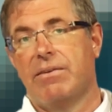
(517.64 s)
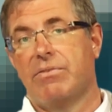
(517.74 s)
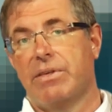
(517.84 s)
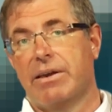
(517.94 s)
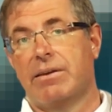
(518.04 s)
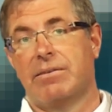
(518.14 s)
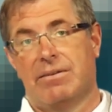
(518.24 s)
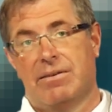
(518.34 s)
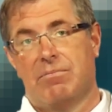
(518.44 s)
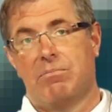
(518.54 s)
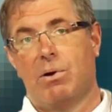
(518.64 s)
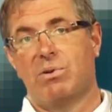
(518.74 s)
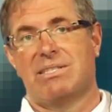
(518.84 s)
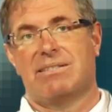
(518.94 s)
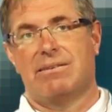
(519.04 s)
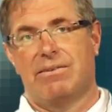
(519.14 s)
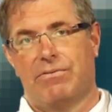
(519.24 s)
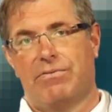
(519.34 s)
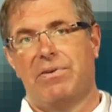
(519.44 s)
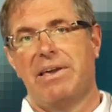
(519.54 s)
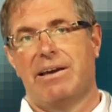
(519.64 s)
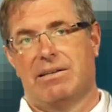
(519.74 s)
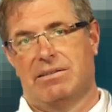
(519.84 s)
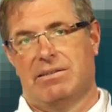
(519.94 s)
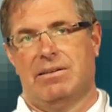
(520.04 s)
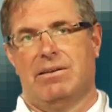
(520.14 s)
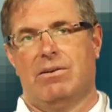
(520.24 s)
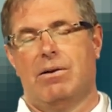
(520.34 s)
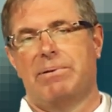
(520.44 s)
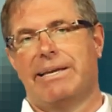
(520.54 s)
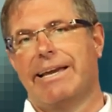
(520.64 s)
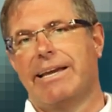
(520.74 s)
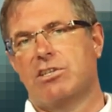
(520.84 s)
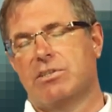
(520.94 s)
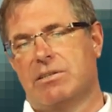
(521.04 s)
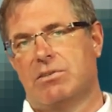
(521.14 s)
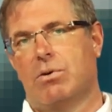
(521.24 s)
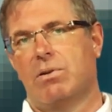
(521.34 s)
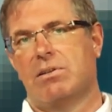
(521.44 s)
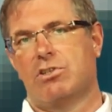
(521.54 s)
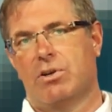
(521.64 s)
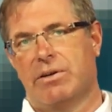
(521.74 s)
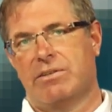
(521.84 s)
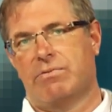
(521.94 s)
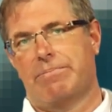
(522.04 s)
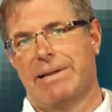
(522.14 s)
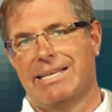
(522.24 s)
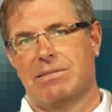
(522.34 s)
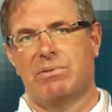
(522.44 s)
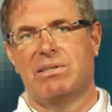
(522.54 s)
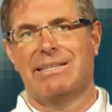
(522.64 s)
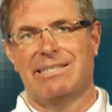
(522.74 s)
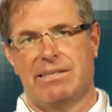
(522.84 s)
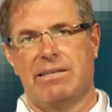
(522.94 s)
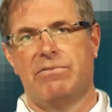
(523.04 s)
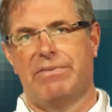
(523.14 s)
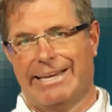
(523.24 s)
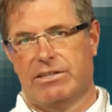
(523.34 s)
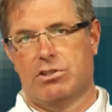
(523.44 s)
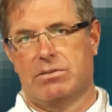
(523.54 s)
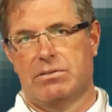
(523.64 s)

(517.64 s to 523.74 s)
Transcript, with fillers: The most feared complication in total joint replacement is infection.